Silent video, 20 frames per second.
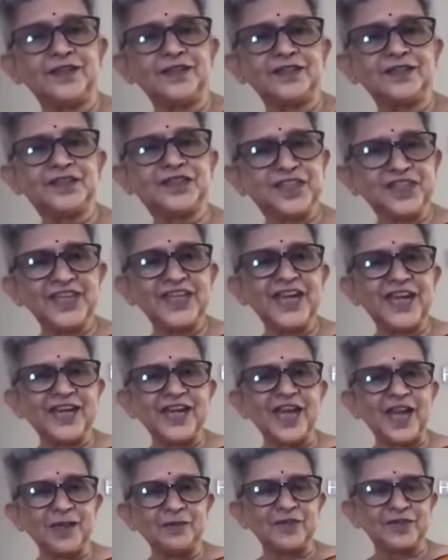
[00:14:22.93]
she
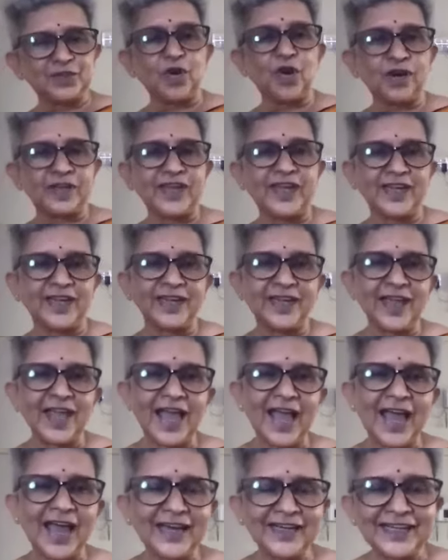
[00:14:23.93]
and I were talking,
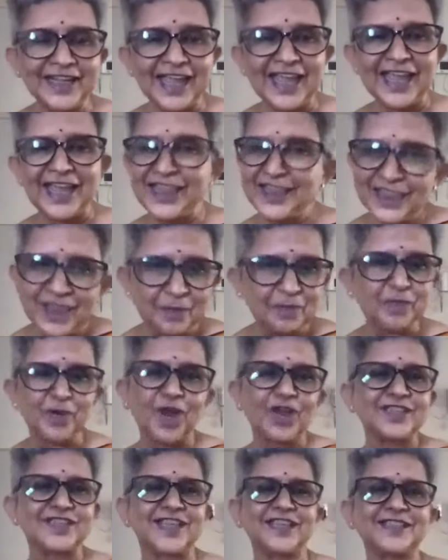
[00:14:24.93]
and in the
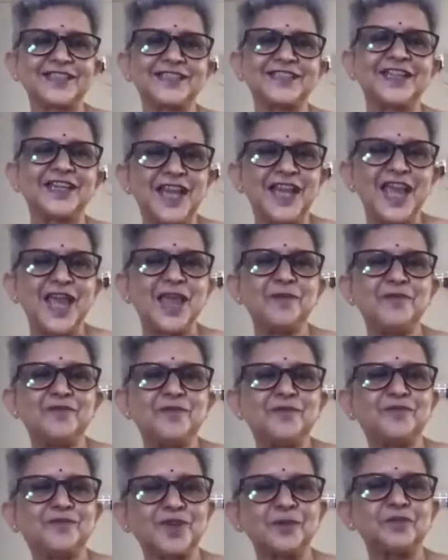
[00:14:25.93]
process, the
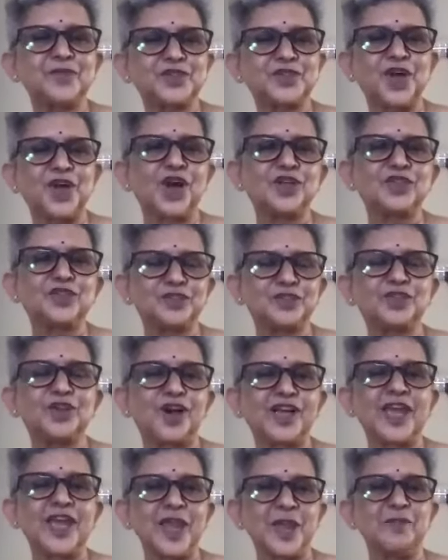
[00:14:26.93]
name From Chalk to
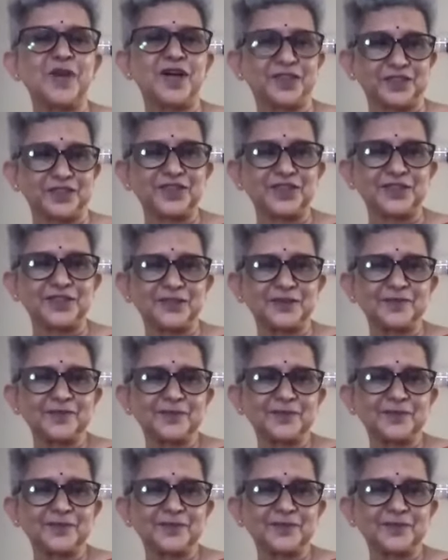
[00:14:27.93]
Talk emerged.